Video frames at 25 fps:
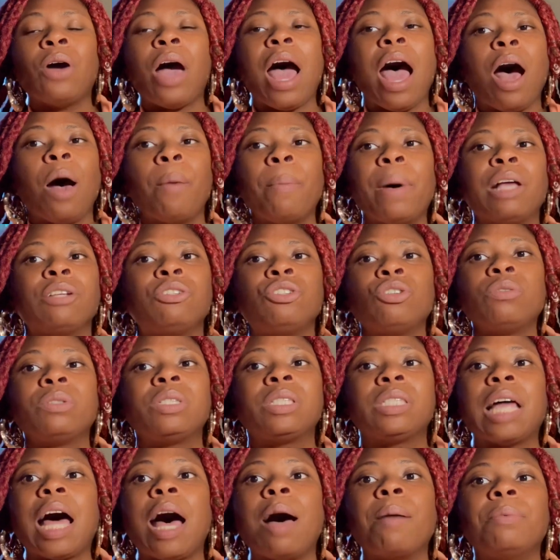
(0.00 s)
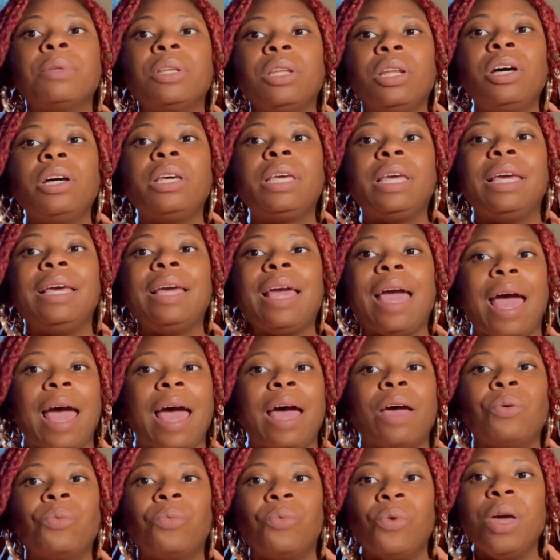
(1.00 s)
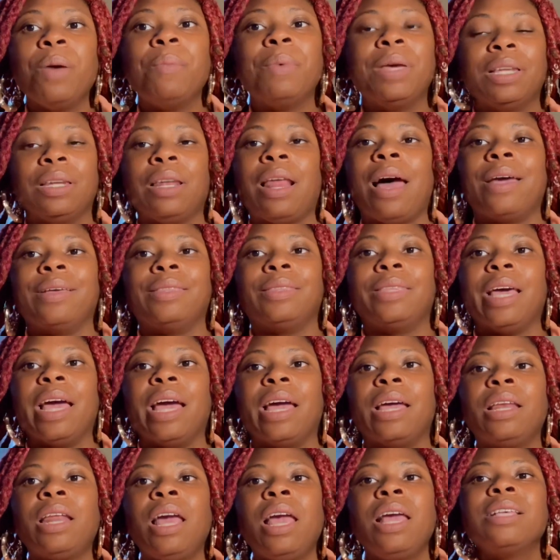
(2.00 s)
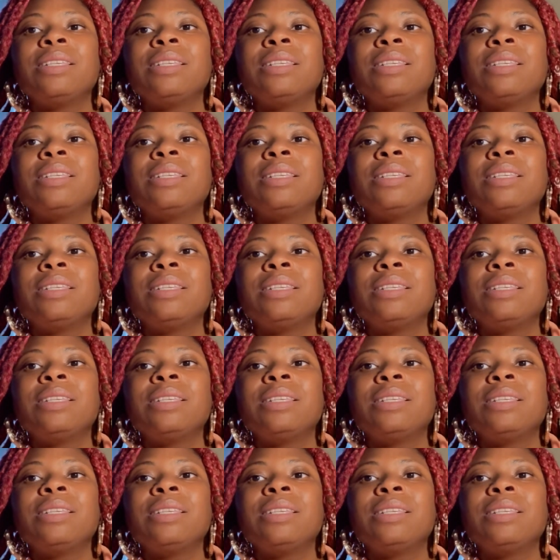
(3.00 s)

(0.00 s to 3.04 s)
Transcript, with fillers: how about you stop looking at women like that?